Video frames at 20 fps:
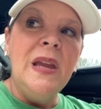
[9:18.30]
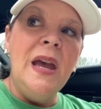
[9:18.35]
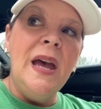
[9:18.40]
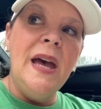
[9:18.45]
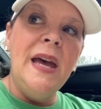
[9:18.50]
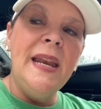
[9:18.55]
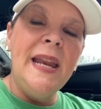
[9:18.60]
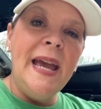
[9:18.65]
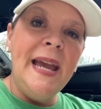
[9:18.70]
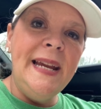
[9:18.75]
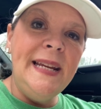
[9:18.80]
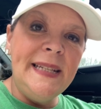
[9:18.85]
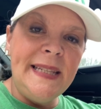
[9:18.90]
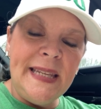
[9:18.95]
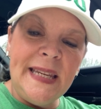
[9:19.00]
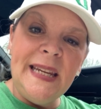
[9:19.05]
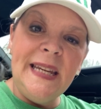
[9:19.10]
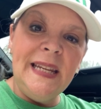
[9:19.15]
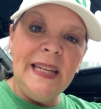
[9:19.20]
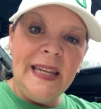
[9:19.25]
an
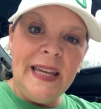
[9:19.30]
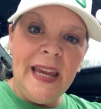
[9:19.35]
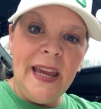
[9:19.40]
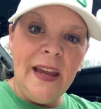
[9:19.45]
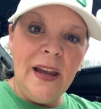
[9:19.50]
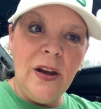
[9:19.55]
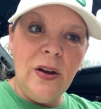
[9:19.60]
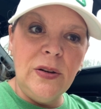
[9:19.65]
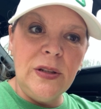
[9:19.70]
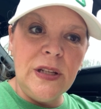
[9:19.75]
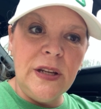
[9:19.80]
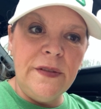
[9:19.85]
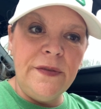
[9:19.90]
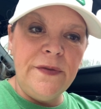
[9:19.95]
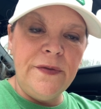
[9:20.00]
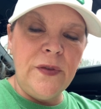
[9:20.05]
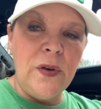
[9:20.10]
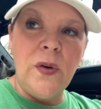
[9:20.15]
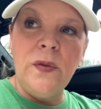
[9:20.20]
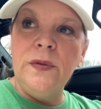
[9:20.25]
18 count of
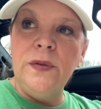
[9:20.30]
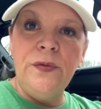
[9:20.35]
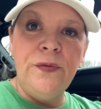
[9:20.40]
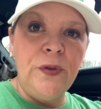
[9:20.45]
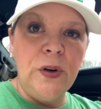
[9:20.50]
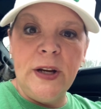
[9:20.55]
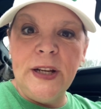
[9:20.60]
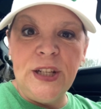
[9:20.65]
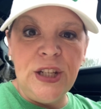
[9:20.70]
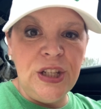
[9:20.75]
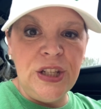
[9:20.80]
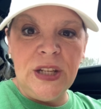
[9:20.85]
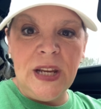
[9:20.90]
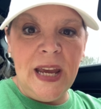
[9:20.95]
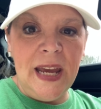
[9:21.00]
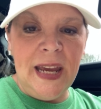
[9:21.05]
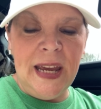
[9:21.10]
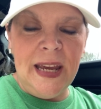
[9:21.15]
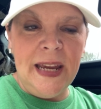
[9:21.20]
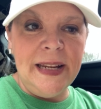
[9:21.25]
f- fresh
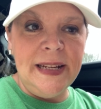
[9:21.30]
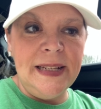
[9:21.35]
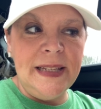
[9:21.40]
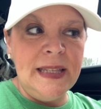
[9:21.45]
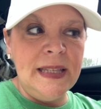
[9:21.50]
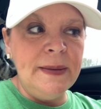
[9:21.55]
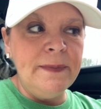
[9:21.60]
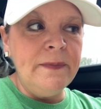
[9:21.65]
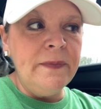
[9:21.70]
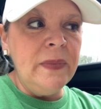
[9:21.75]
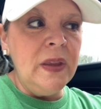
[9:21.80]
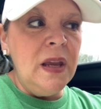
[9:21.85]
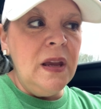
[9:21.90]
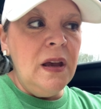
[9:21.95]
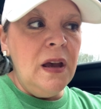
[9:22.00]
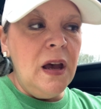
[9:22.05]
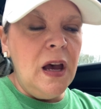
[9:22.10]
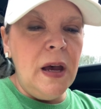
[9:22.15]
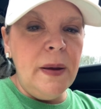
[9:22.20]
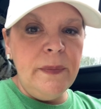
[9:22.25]
eggs.
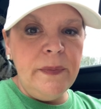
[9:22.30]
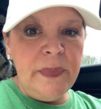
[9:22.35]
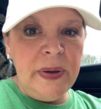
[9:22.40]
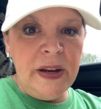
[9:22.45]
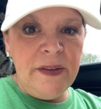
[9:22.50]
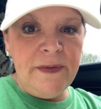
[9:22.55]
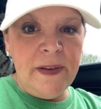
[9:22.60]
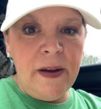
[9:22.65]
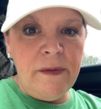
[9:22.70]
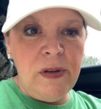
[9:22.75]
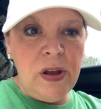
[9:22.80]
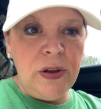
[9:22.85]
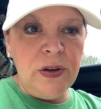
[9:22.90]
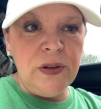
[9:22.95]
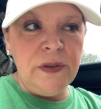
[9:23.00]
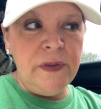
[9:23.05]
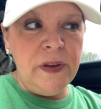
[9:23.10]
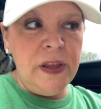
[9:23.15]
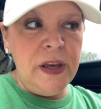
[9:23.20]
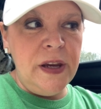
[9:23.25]
Um, paid five
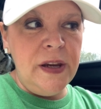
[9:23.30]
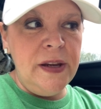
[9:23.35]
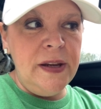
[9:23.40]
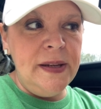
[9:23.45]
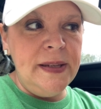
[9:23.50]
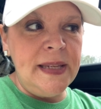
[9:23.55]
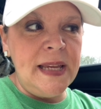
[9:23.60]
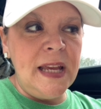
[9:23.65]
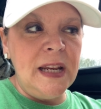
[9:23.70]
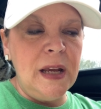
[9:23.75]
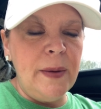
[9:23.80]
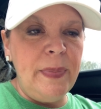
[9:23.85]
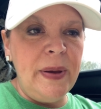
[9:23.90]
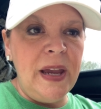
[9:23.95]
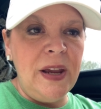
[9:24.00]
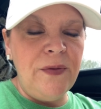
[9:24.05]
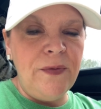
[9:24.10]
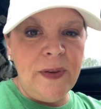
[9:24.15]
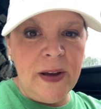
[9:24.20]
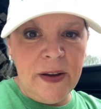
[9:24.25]
dollars for those, and I
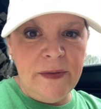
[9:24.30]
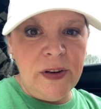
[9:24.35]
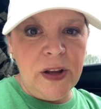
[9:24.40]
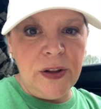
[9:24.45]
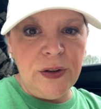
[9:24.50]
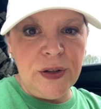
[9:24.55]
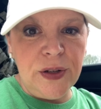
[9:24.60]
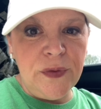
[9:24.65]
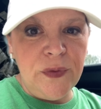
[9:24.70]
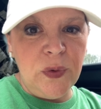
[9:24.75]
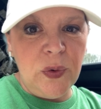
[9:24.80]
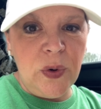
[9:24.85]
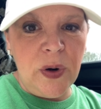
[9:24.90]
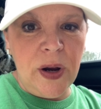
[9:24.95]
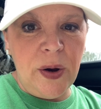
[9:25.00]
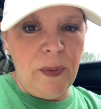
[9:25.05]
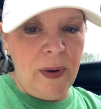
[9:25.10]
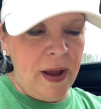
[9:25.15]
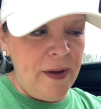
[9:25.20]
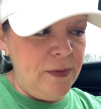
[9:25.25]
paid five dollars for
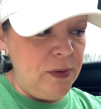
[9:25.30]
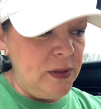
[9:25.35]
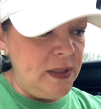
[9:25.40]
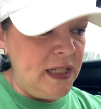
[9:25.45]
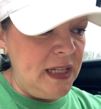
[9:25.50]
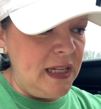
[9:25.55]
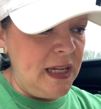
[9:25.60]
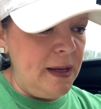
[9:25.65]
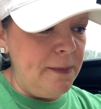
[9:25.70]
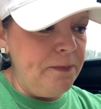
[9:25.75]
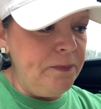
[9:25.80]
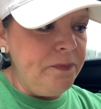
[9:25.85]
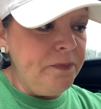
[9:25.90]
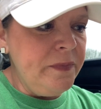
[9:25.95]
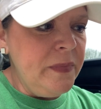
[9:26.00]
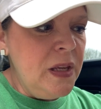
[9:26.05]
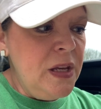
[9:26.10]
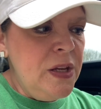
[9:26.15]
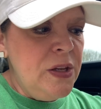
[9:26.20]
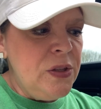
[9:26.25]
a raffle ticket.
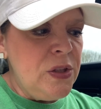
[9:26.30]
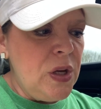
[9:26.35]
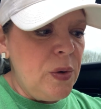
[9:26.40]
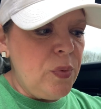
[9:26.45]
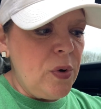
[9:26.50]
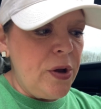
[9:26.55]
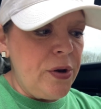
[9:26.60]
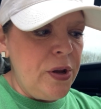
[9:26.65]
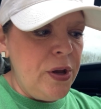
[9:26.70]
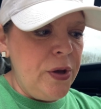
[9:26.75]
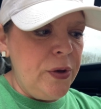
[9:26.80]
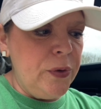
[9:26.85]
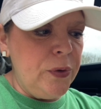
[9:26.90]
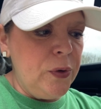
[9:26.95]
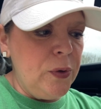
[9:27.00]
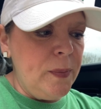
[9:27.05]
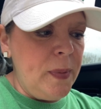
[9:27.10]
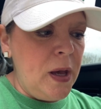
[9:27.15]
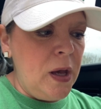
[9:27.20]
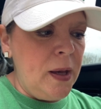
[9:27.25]
So I brought
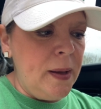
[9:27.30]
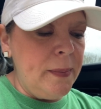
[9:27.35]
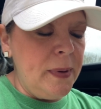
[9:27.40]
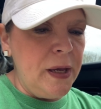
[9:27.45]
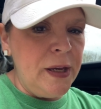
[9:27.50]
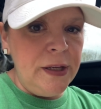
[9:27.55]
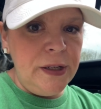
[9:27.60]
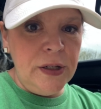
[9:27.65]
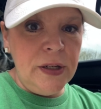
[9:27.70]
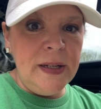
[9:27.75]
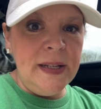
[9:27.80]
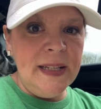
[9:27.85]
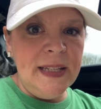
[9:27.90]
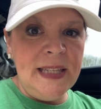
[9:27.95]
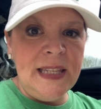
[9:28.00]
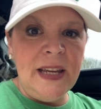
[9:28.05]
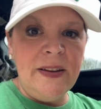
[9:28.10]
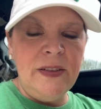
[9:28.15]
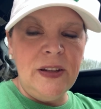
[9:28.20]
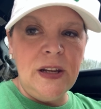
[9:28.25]
home um,
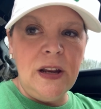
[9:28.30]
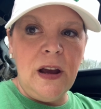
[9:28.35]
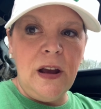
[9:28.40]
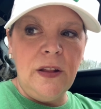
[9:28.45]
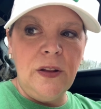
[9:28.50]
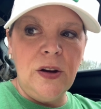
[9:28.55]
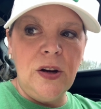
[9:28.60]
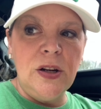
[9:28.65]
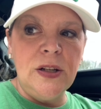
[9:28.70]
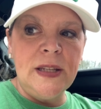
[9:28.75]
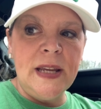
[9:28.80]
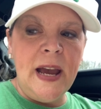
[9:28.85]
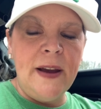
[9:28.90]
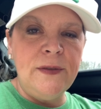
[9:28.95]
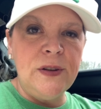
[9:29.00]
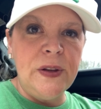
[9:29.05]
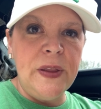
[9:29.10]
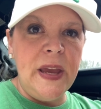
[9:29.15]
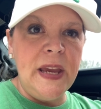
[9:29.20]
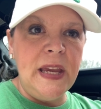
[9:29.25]
$107
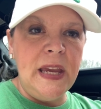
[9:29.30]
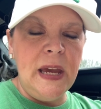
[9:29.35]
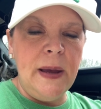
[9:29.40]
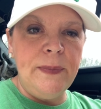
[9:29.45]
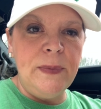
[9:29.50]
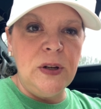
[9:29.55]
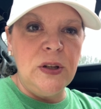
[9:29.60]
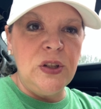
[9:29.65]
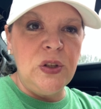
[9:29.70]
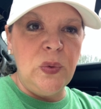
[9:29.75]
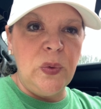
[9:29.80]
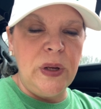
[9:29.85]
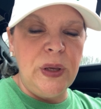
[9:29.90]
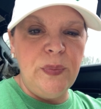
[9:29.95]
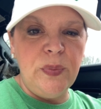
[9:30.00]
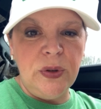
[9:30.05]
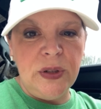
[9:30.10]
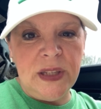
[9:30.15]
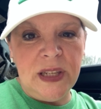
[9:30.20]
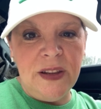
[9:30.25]
after they kept their
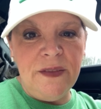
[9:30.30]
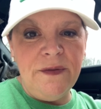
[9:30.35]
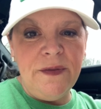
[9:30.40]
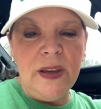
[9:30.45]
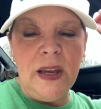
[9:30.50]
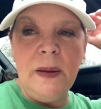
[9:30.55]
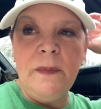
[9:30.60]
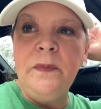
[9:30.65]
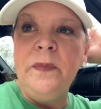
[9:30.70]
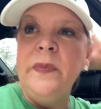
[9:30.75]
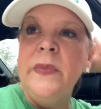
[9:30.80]
20% fee.